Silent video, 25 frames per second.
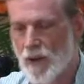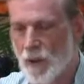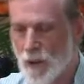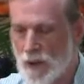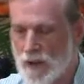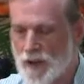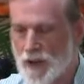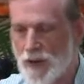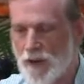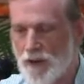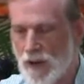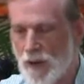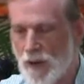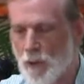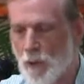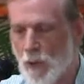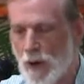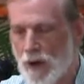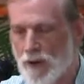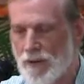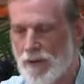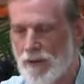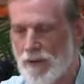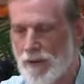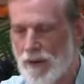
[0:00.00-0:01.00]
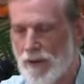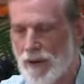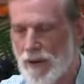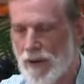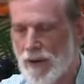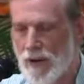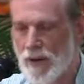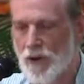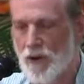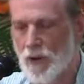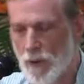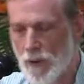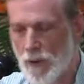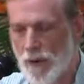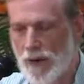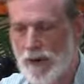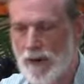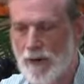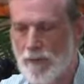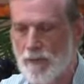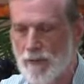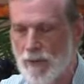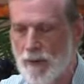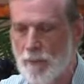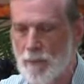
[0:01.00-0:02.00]
which is at once
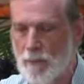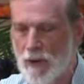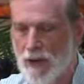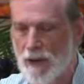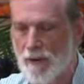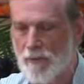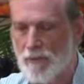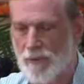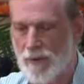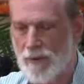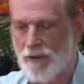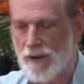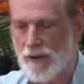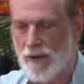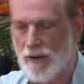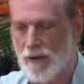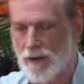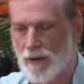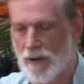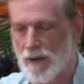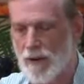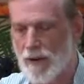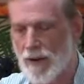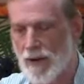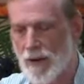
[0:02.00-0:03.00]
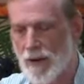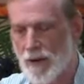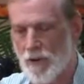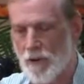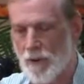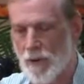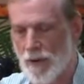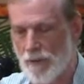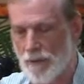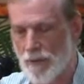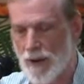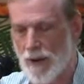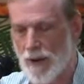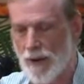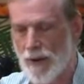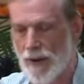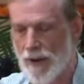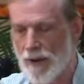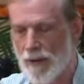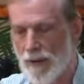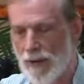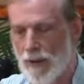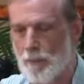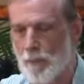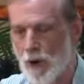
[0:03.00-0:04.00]
intuitively metaphysical and
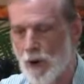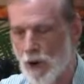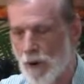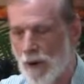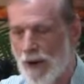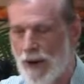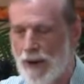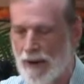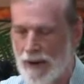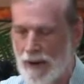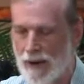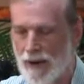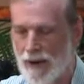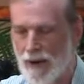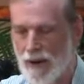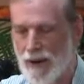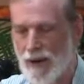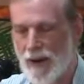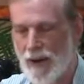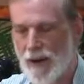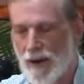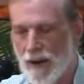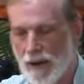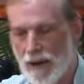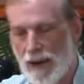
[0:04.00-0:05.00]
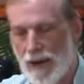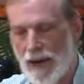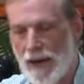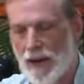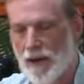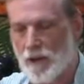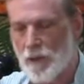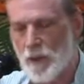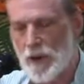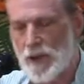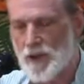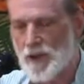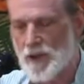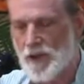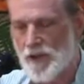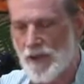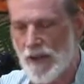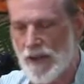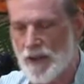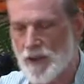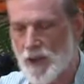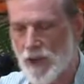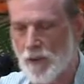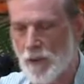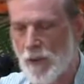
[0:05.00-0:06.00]
revealingly poetic. A language
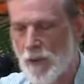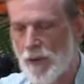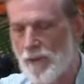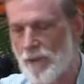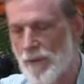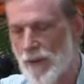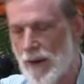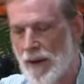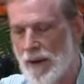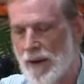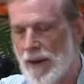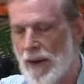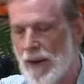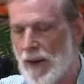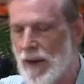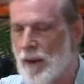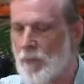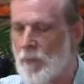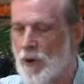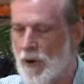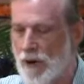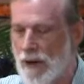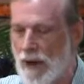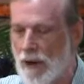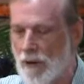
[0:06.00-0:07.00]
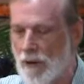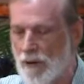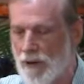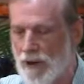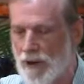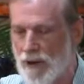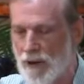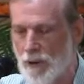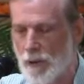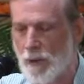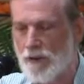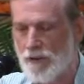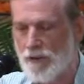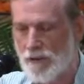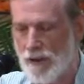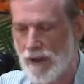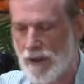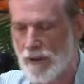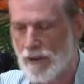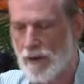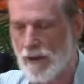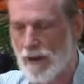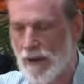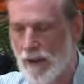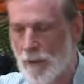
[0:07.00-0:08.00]
such as we find hammered out into a
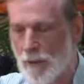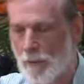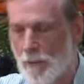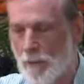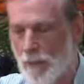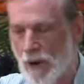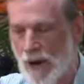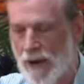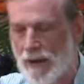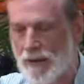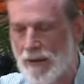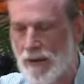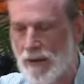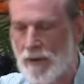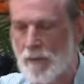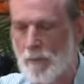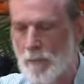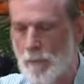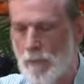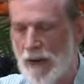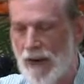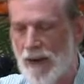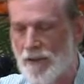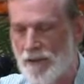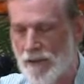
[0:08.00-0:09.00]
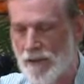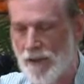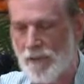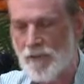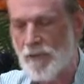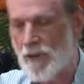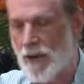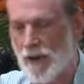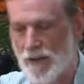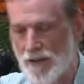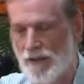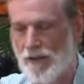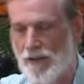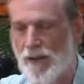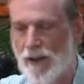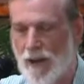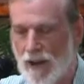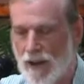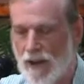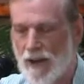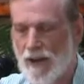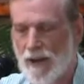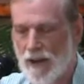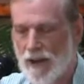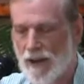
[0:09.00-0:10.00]
subtle and pregnant massiveness
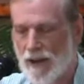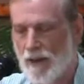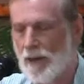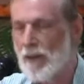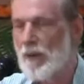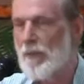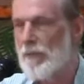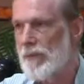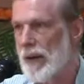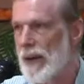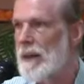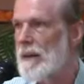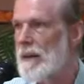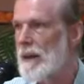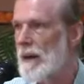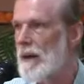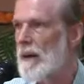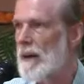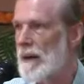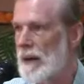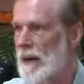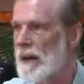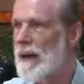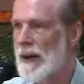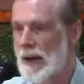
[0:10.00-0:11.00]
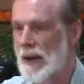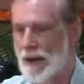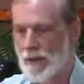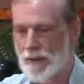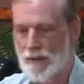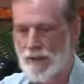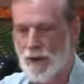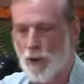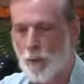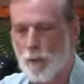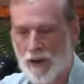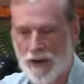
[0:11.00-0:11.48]
in the Veda and the